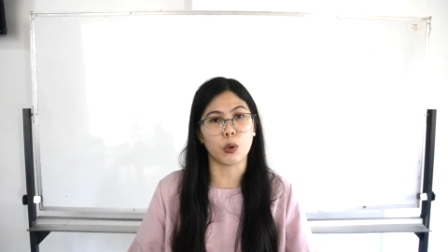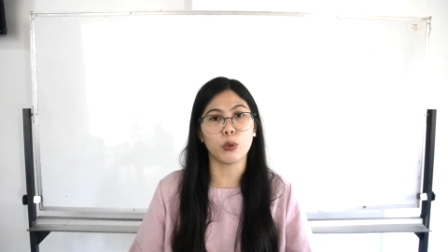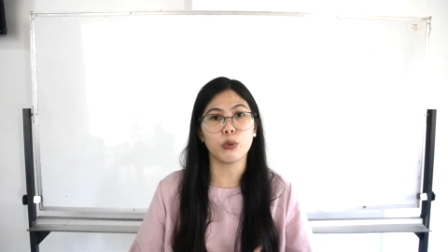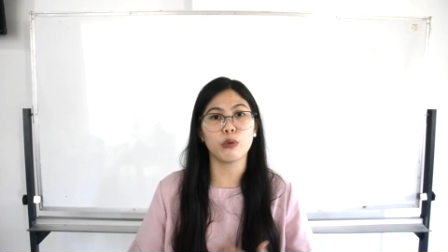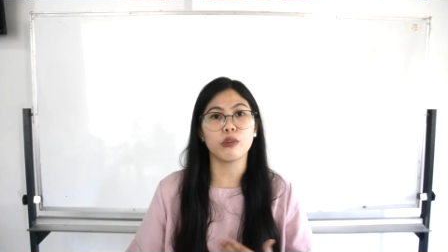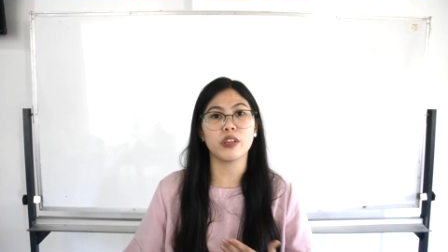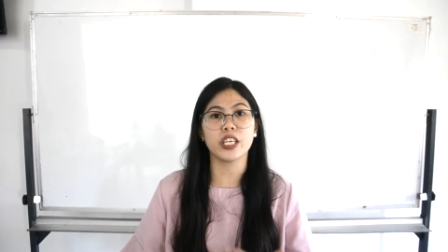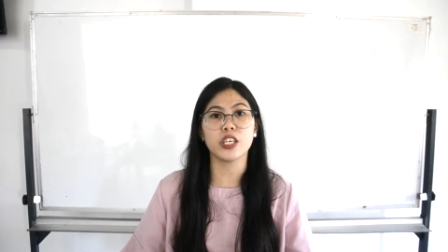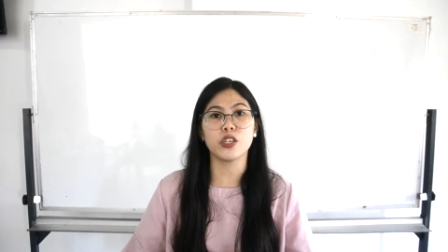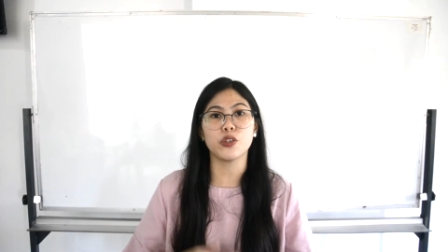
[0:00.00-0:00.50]

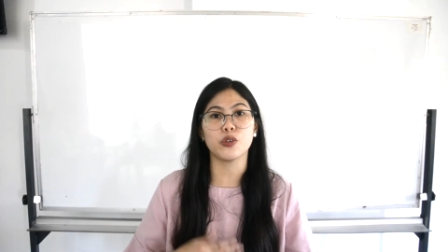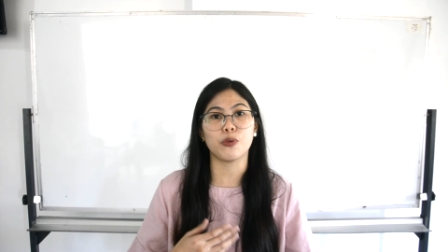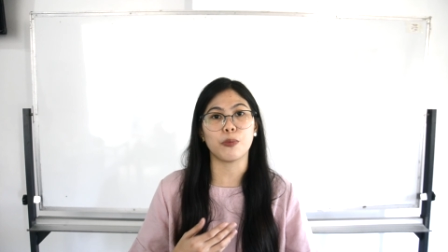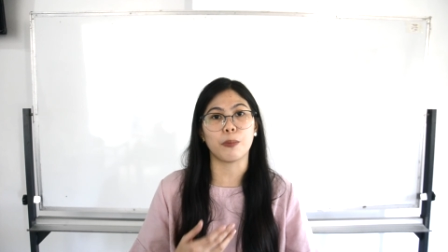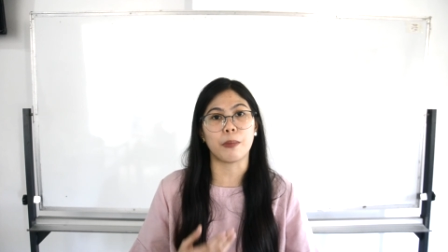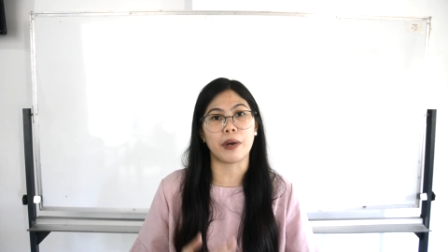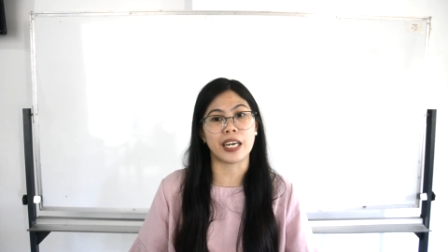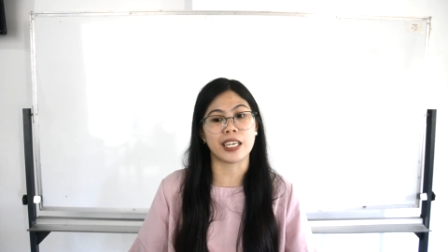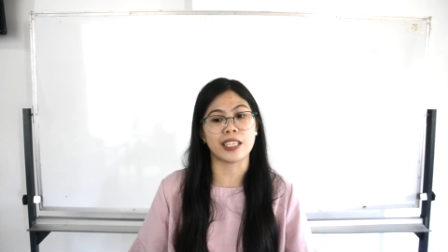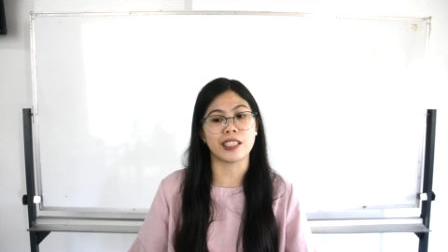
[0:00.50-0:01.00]
only
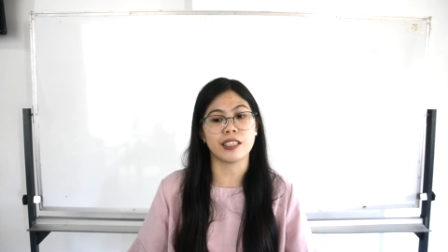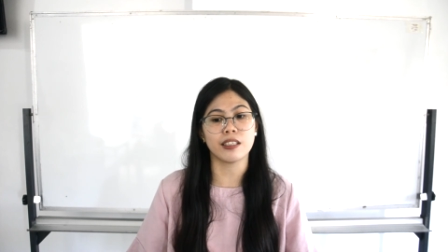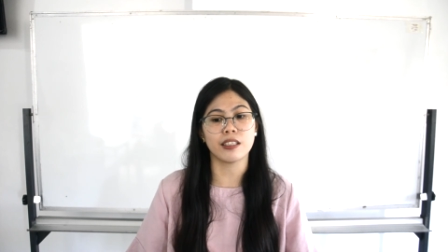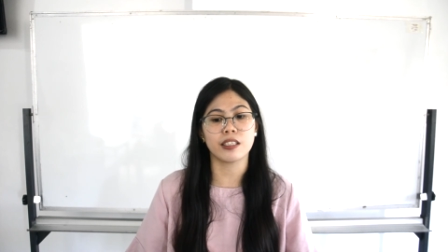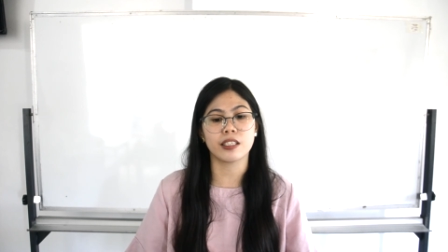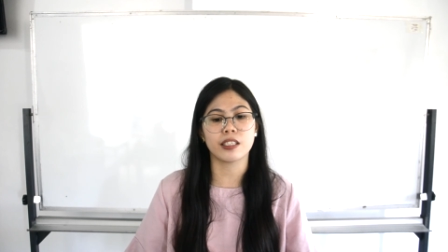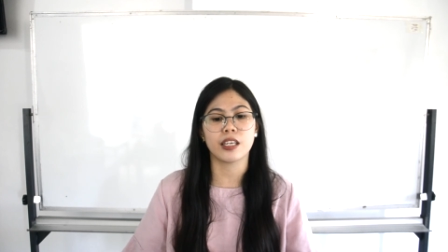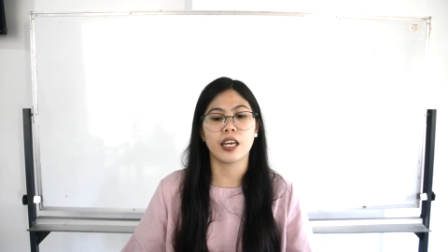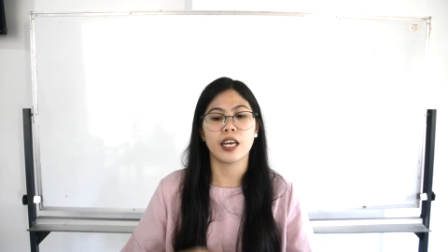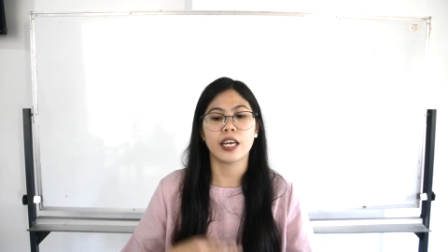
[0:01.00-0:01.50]

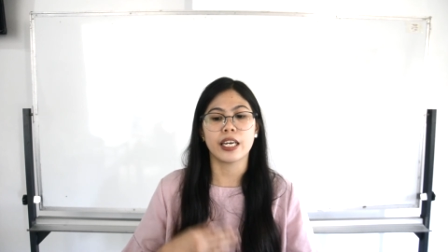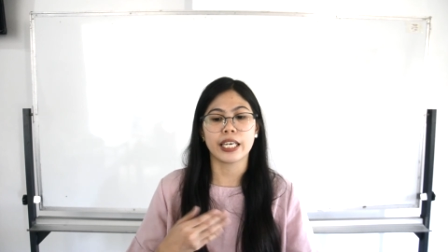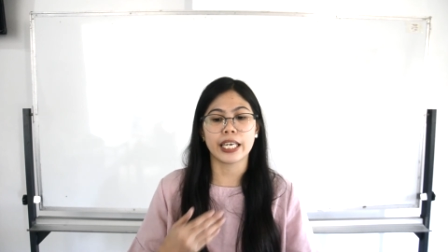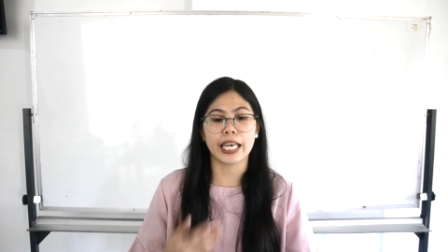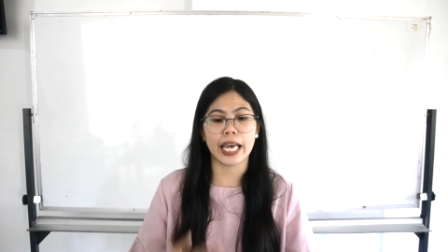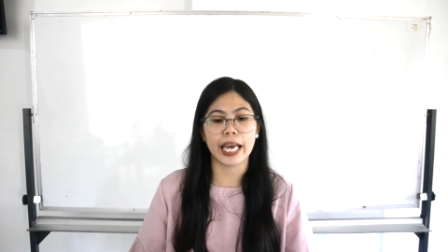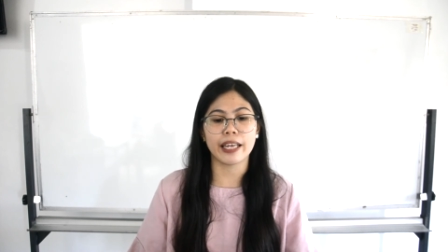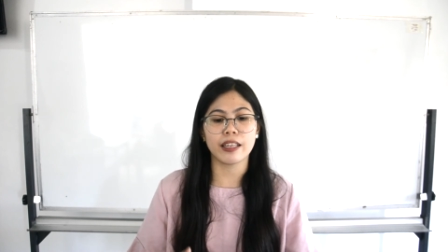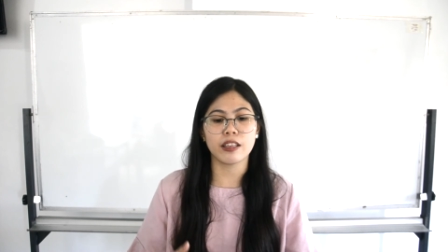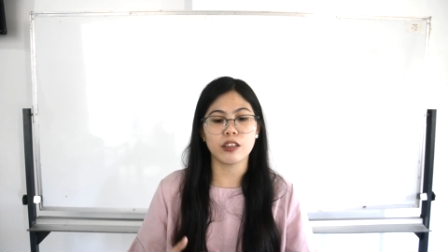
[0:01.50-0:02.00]
humans
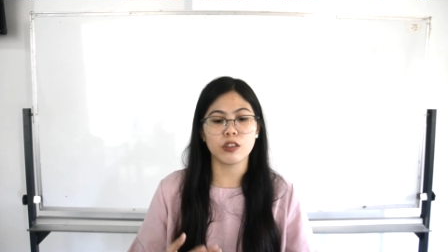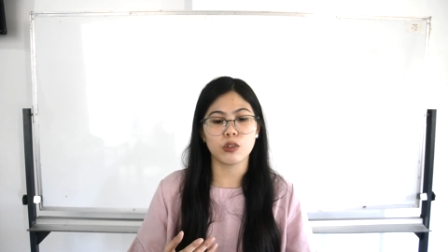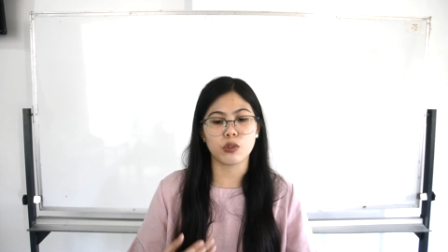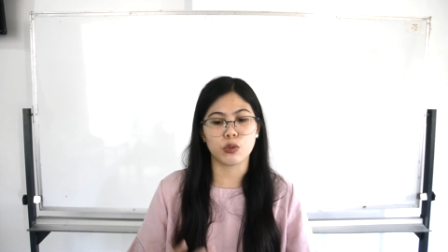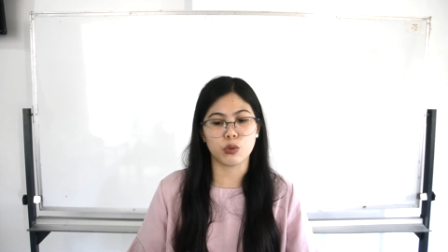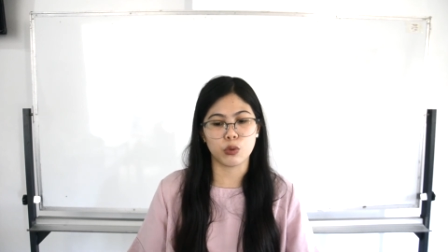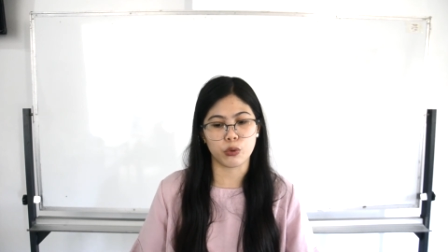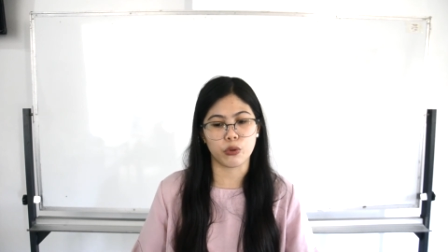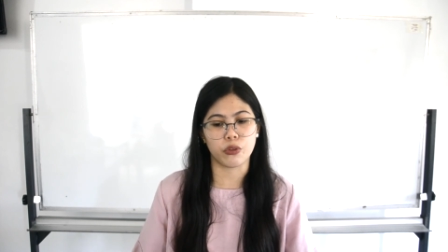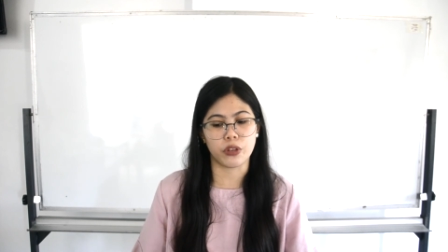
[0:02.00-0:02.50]
can
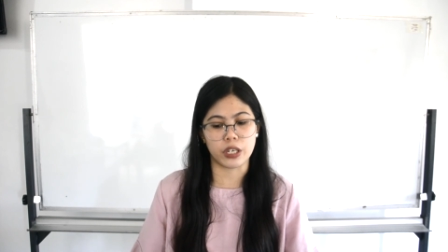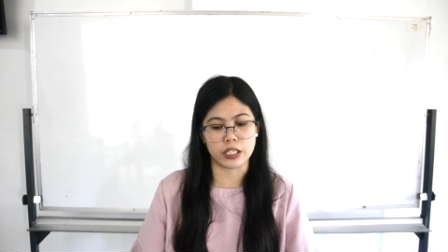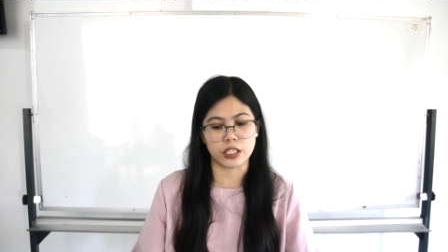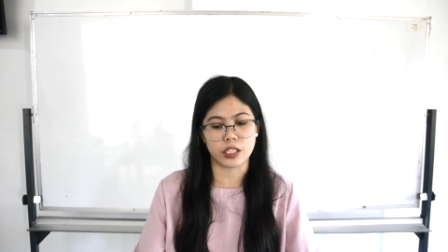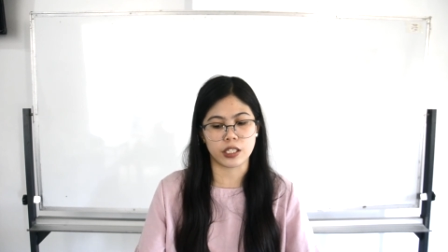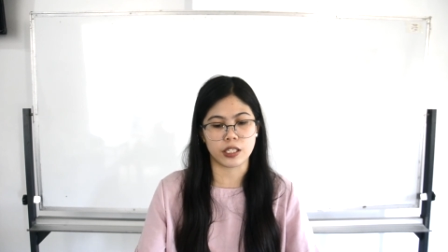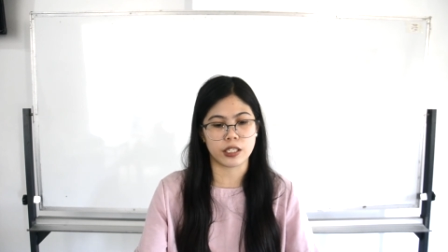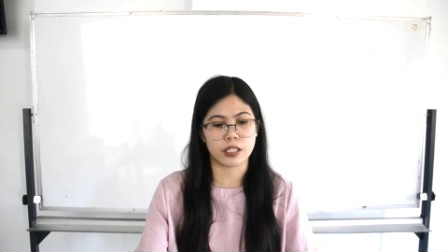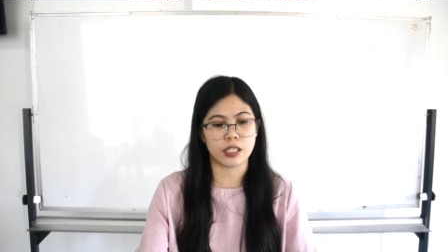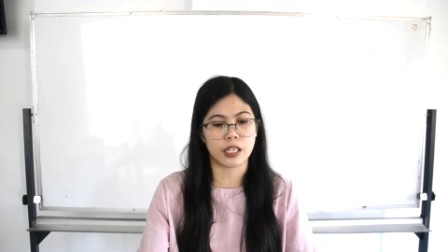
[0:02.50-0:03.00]
do
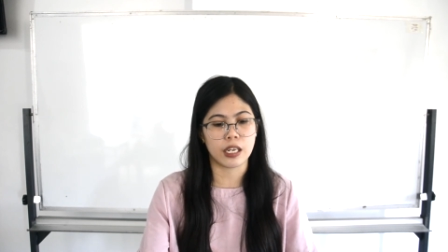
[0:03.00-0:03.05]
this.